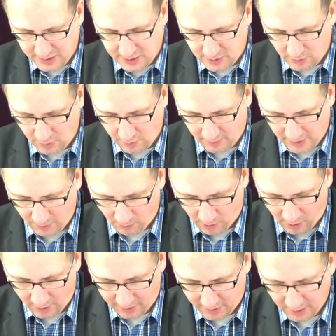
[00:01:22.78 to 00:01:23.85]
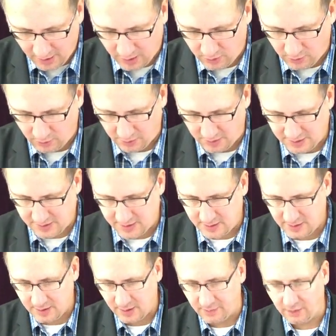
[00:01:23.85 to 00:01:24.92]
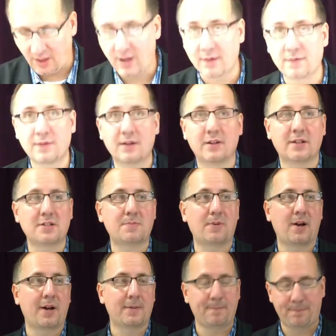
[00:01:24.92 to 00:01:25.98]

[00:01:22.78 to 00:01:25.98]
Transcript: too might walk in newness of life. Let's pray.